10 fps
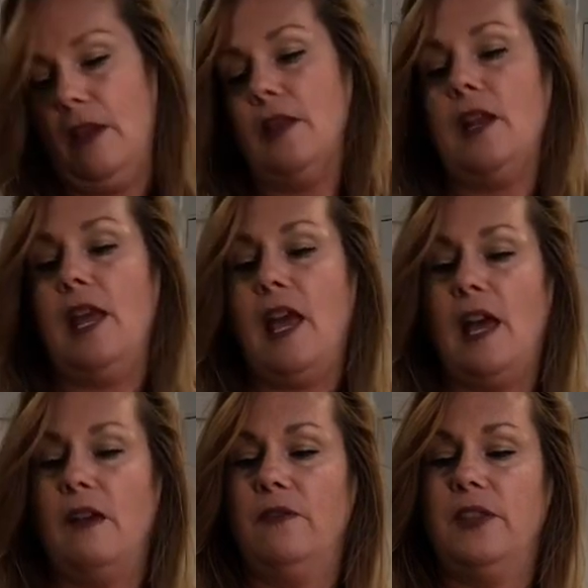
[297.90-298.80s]
And then I
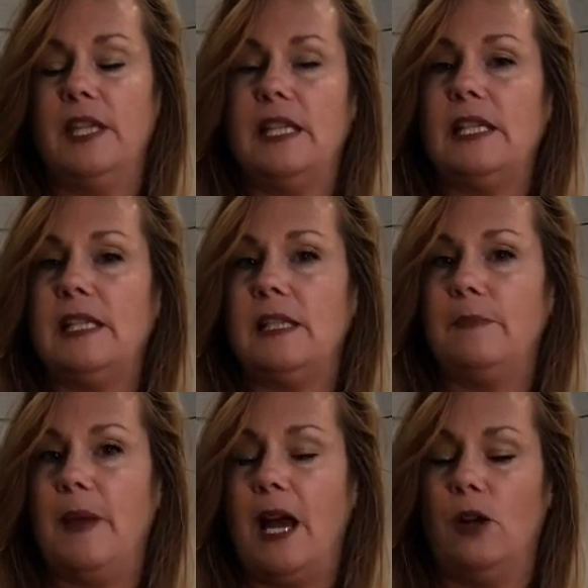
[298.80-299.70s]
have
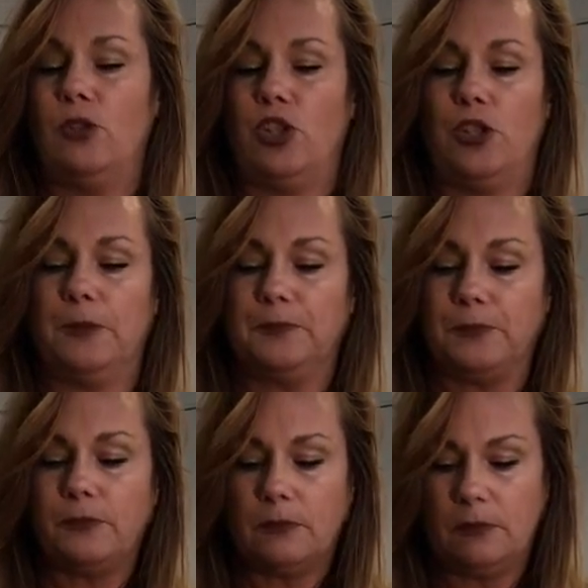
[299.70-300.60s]
this pouch
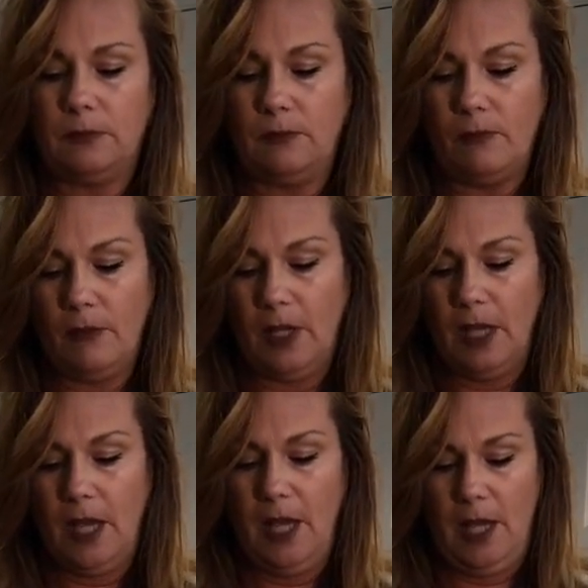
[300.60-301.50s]

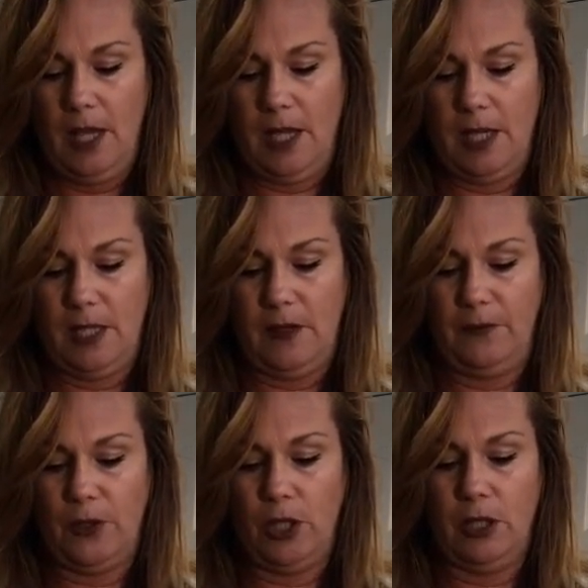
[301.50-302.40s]
is
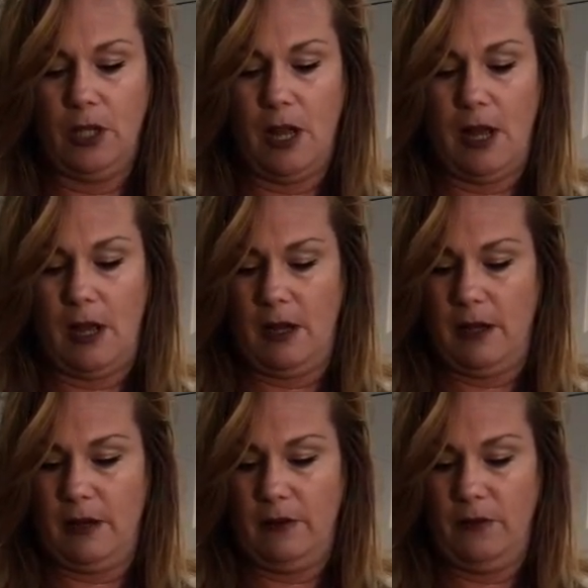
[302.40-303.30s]
full
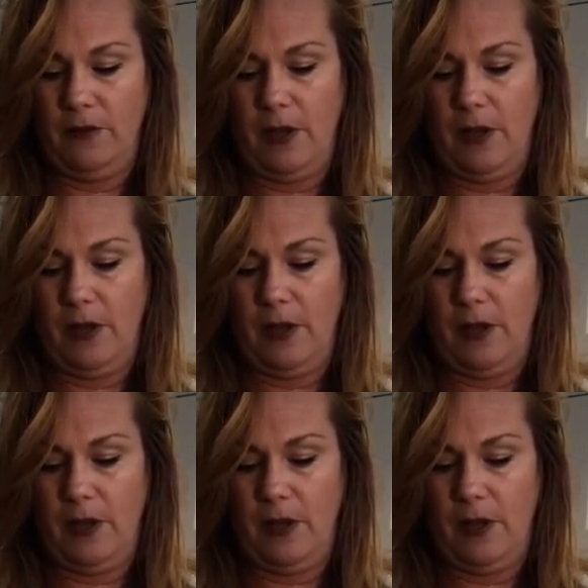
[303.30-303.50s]
of